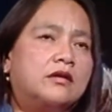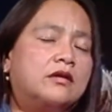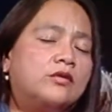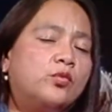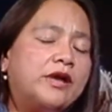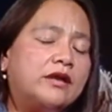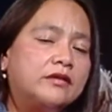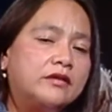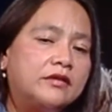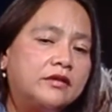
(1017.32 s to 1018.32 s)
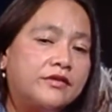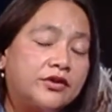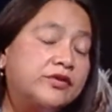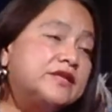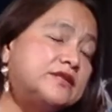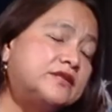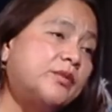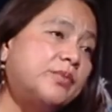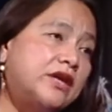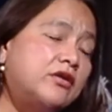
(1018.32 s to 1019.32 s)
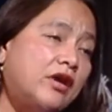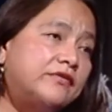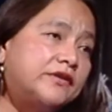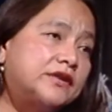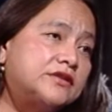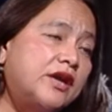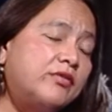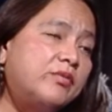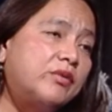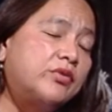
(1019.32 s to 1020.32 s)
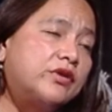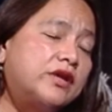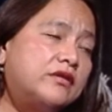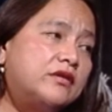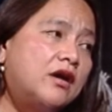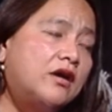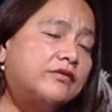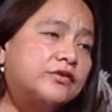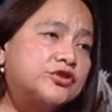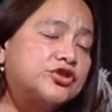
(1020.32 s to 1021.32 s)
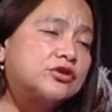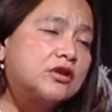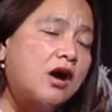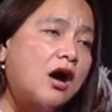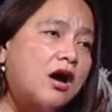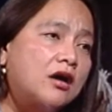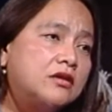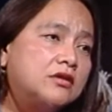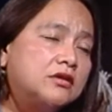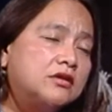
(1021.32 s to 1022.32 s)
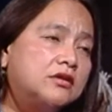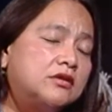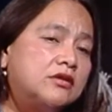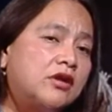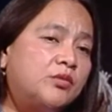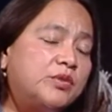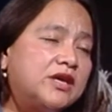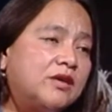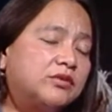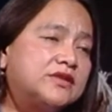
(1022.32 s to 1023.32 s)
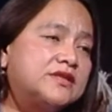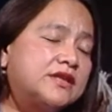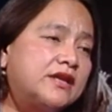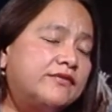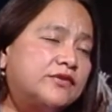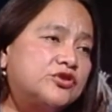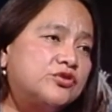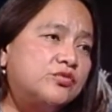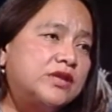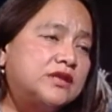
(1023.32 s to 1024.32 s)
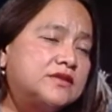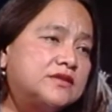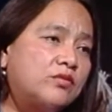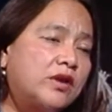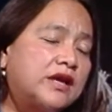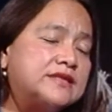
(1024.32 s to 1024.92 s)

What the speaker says: Well, there is a big conflict. I remember in first-year law not being able to study for 2 weeks when I